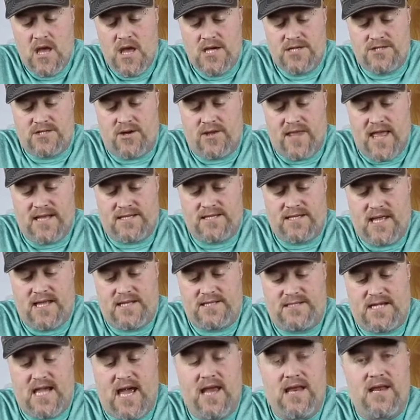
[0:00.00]
So
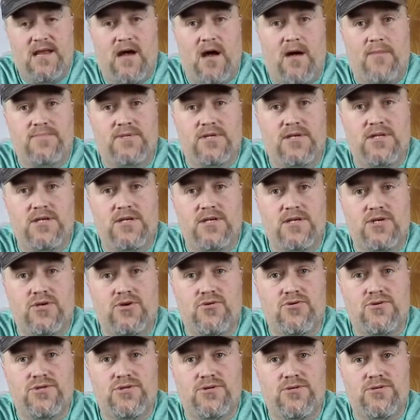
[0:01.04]
that's kind of up to the
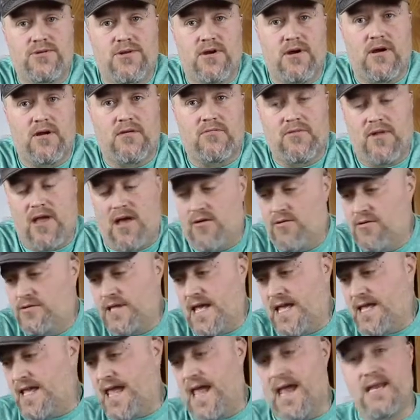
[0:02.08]
user there. Well,
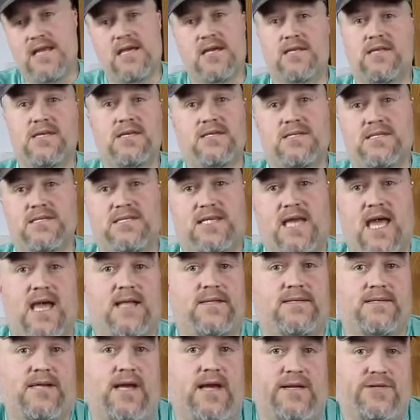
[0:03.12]
like any of these
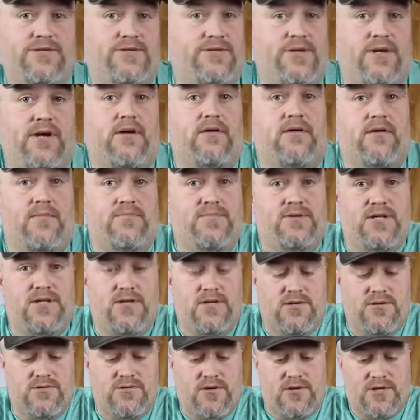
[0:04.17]
stats actually are up to the
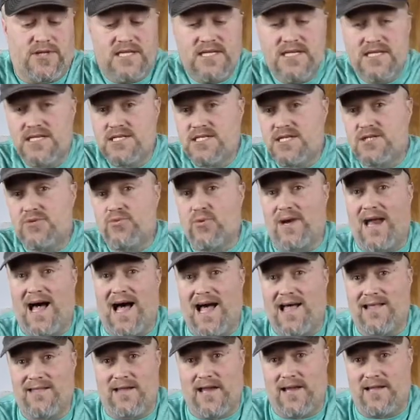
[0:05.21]
user. This is just what
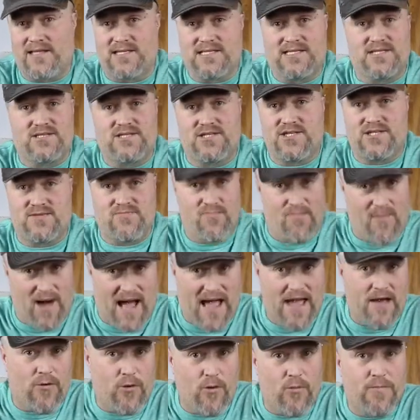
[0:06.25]
I like. This is just
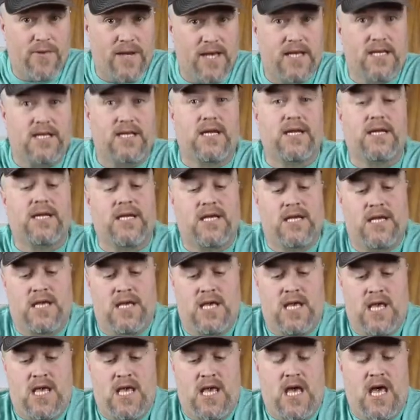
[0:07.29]
my opinion.
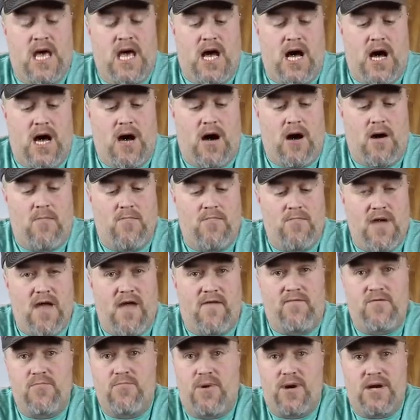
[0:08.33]

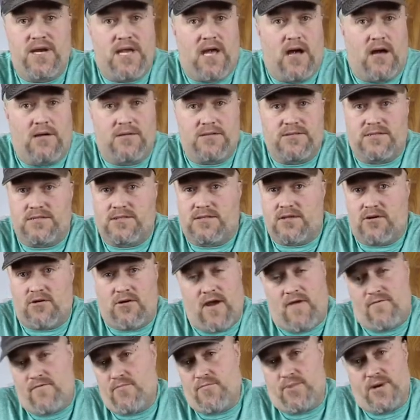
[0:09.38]
Everybody else or
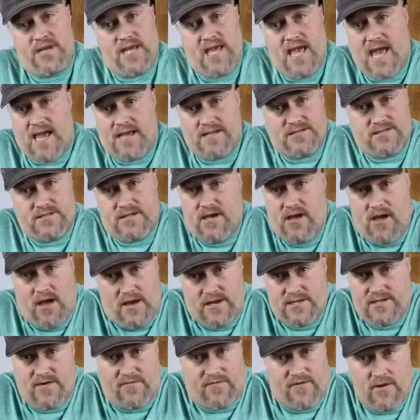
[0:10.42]
everybody has
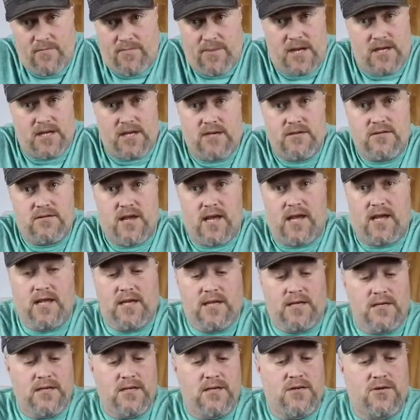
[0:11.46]
a different opinion,
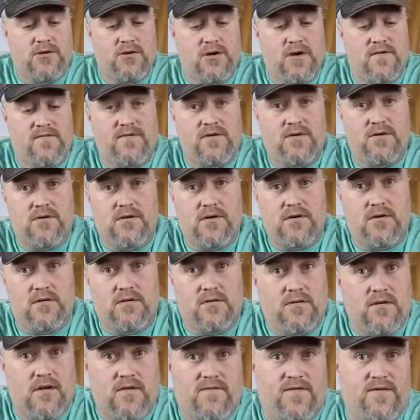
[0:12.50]
and if
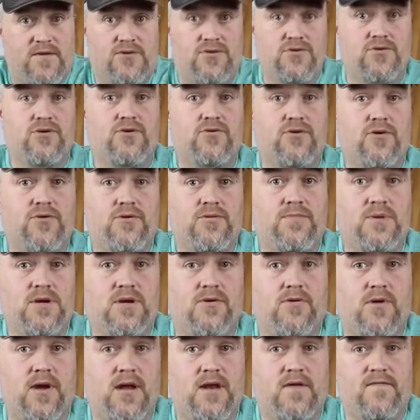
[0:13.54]
you do agree with me,
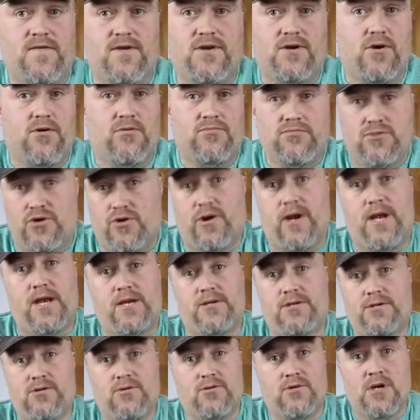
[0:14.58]
great. If you don't, great
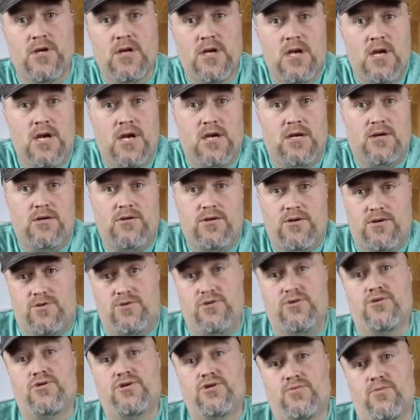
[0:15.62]
too. You
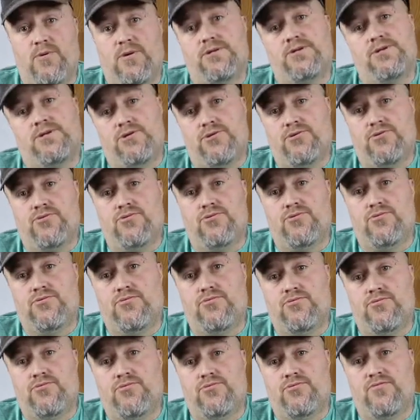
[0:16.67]
use what
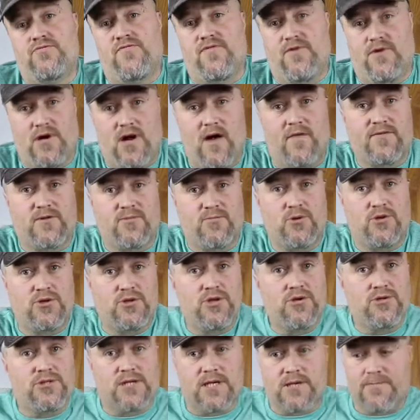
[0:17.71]
you feel comfortable
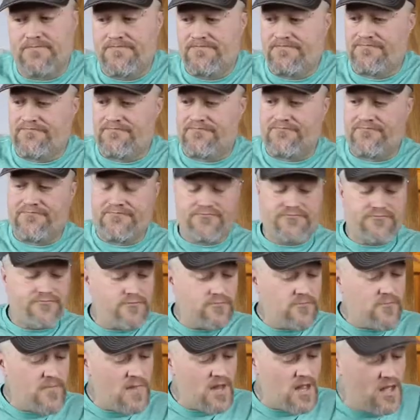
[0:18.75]
using.
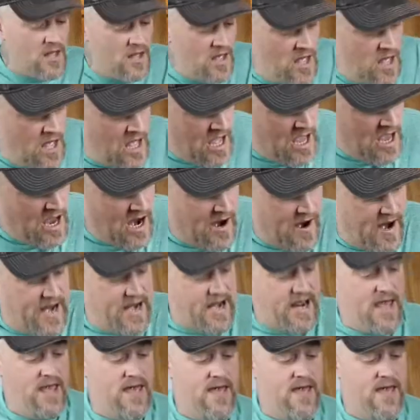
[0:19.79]
All right.